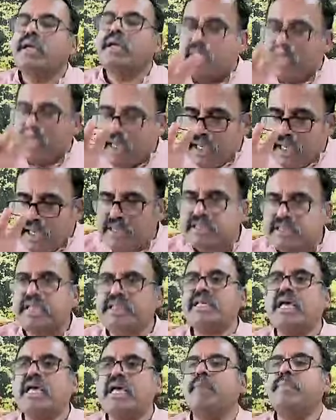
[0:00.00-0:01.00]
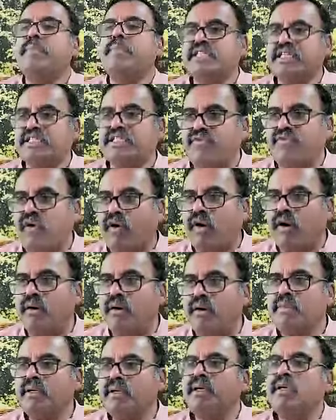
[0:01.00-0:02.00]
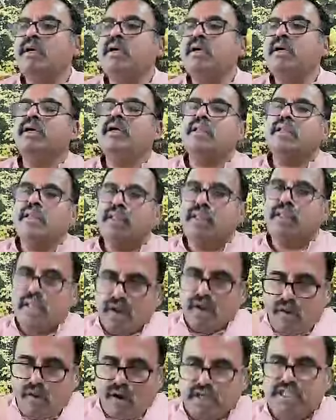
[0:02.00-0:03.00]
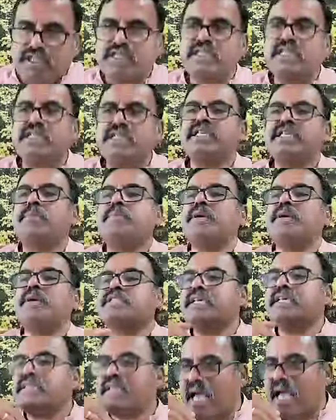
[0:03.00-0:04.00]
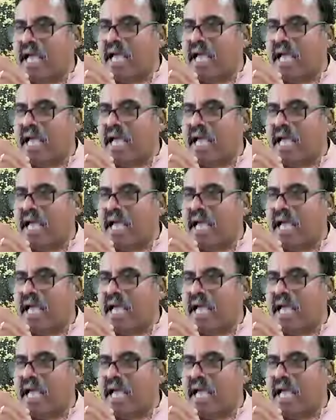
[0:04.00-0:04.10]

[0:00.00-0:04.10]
Easiness appears as form. The consciousness appears as...